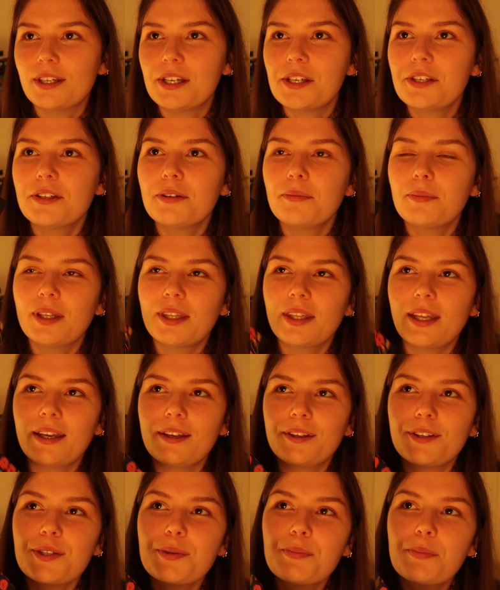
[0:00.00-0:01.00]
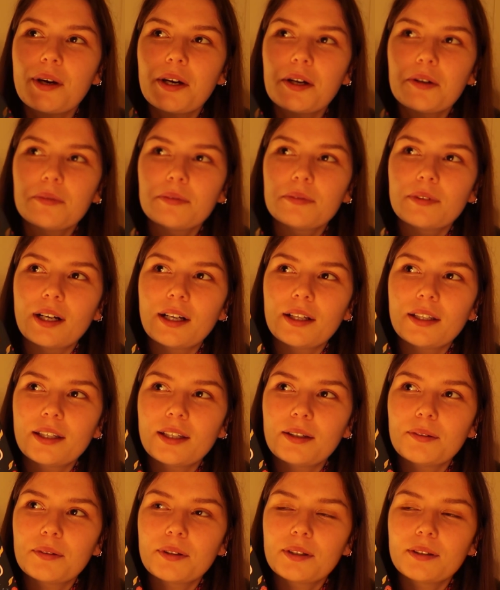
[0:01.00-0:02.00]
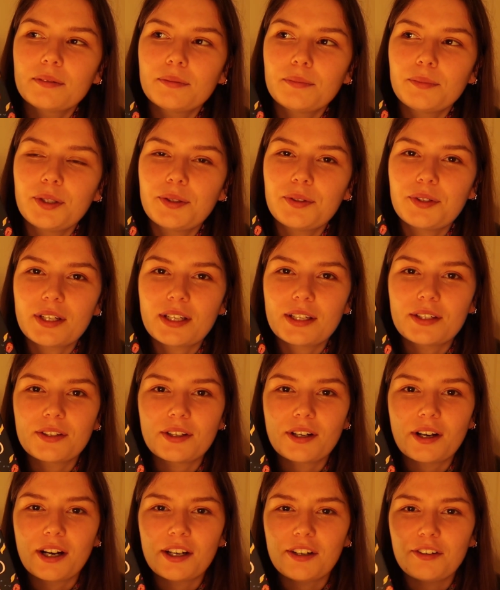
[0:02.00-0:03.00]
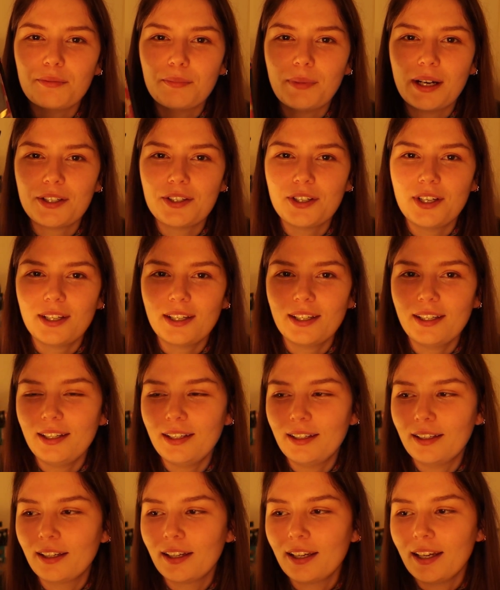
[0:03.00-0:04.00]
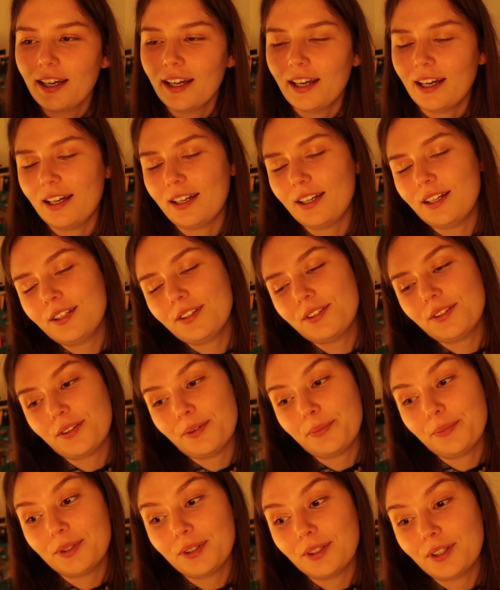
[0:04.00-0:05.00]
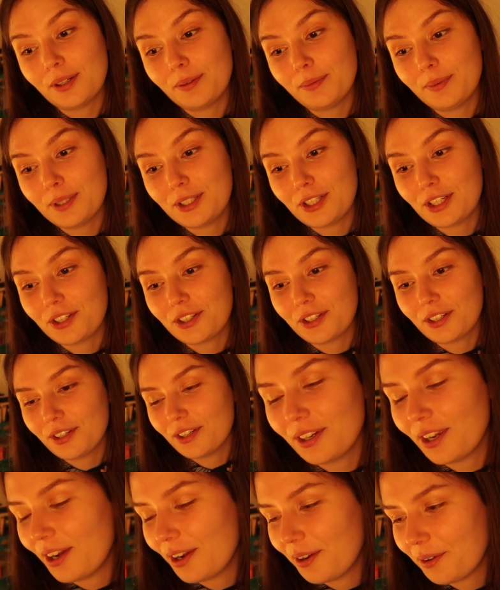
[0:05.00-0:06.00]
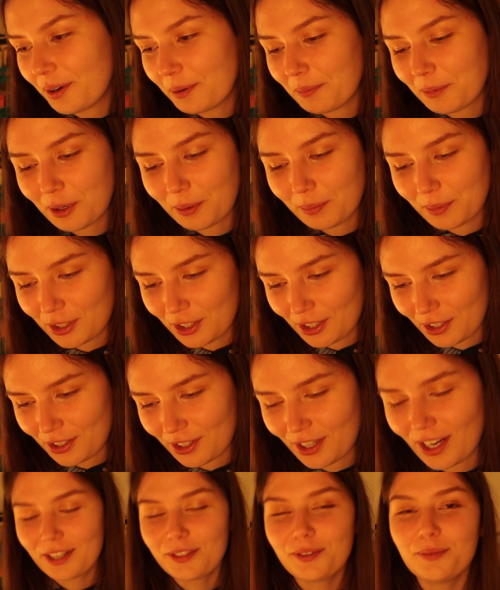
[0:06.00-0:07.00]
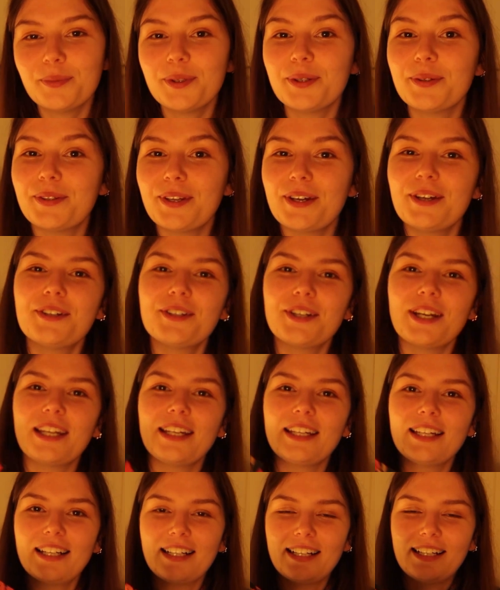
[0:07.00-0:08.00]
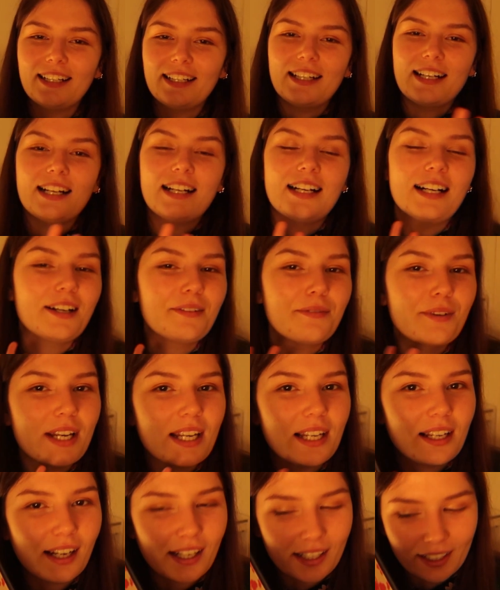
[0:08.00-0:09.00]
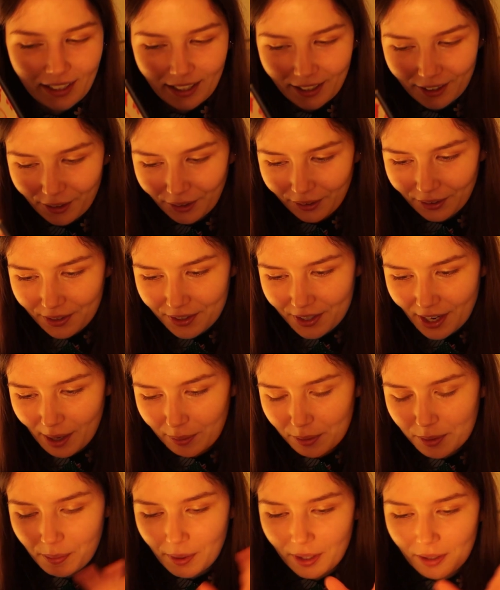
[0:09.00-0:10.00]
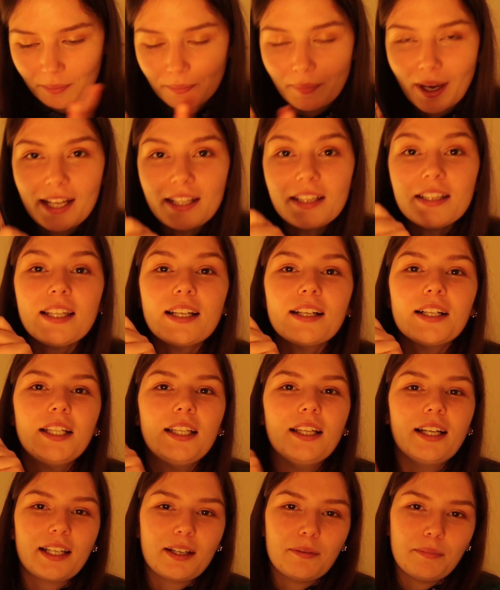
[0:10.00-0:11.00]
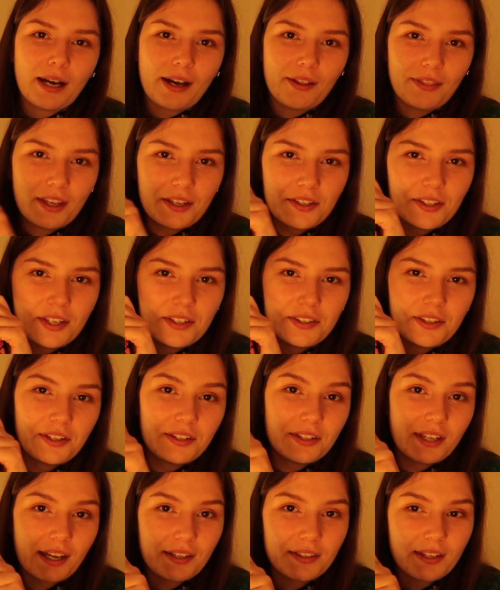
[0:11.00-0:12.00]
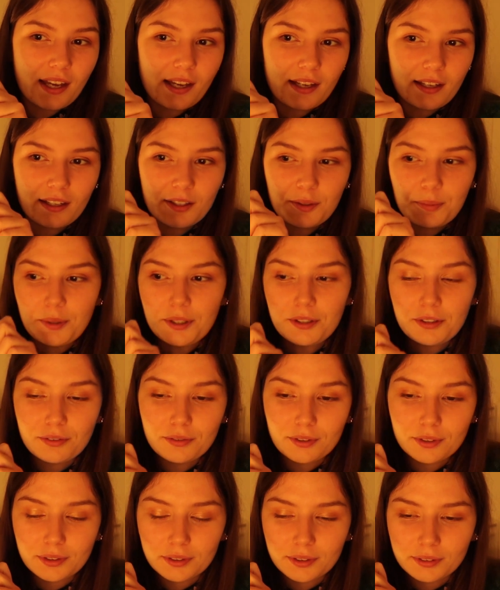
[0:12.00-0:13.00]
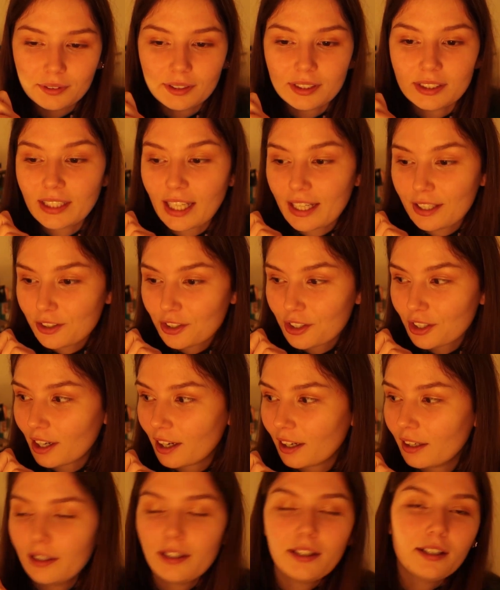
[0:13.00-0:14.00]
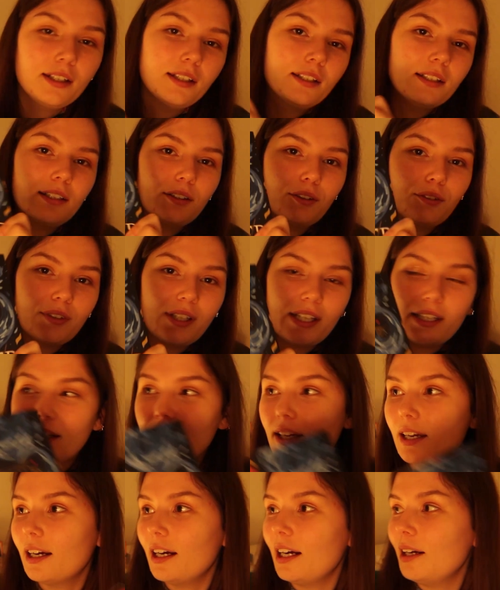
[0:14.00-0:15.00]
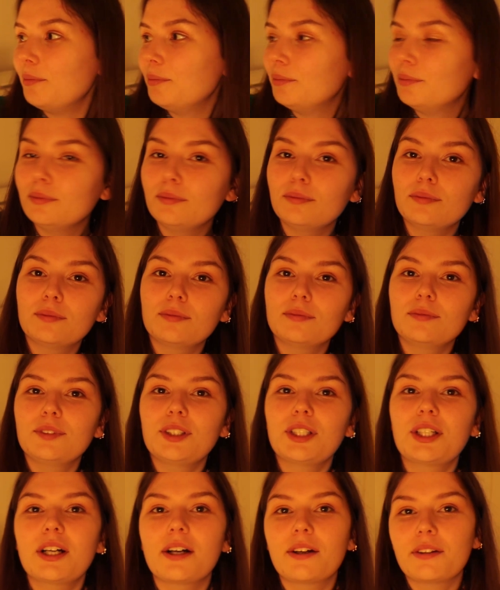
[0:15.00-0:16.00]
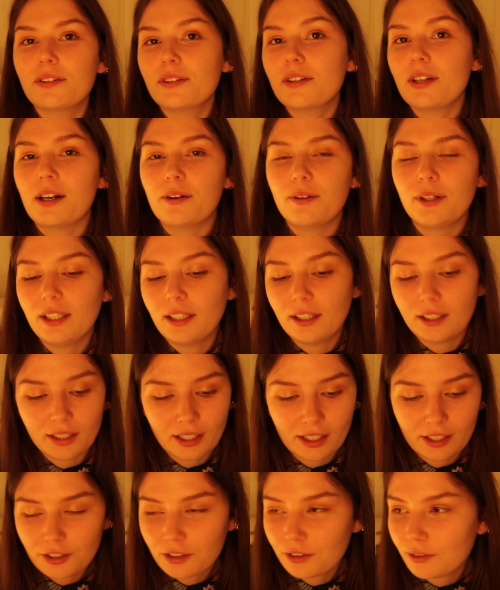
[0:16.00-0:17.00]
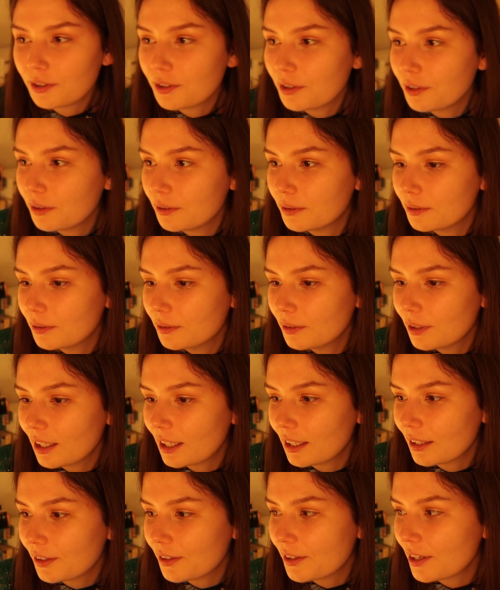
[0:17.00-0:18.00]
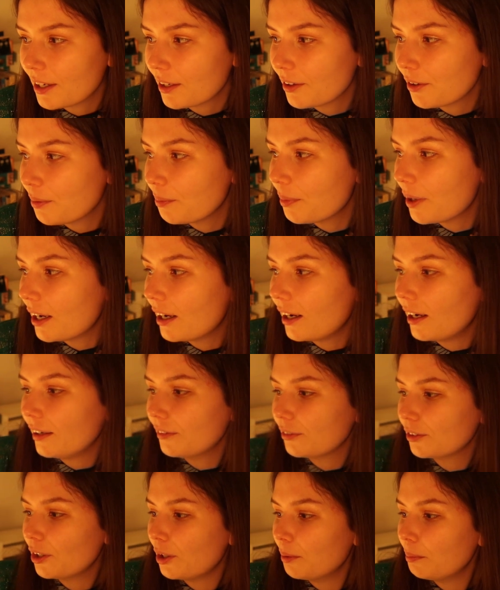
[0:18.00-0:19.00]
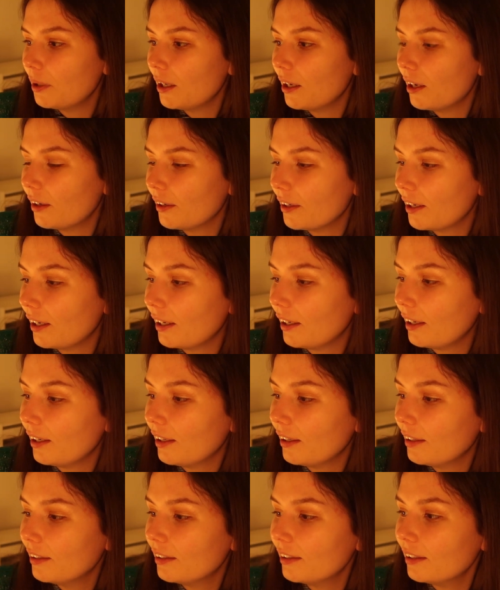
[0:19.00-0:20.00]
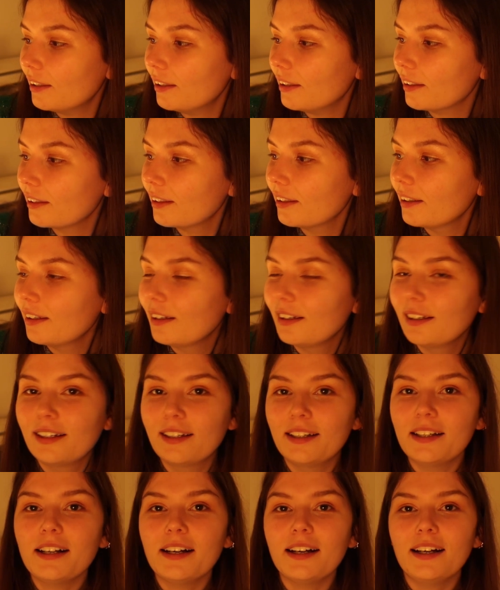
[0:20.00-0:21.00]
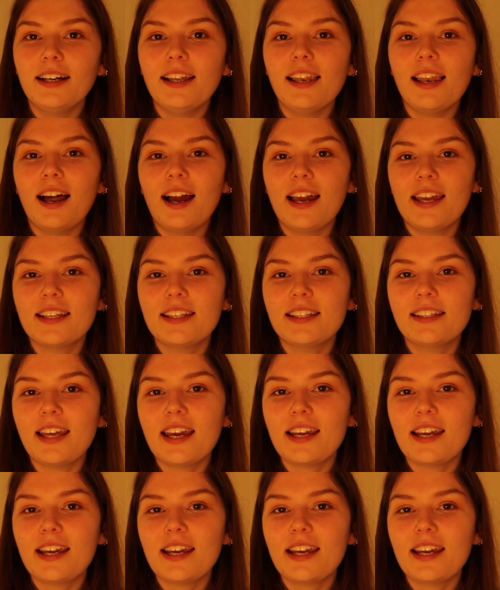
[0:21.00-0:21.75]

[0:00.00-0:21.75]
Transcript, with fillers: system in this but I think music is a kind of magic in it and as a, ma a magician no I'm not a magician as a musician uh, I really like that concept. But the main thing I like about this is the setting. It's beautiful, it's nature, love it. Um, you can't tell I like nature at all at this angle, but I've got a plant here, look. I like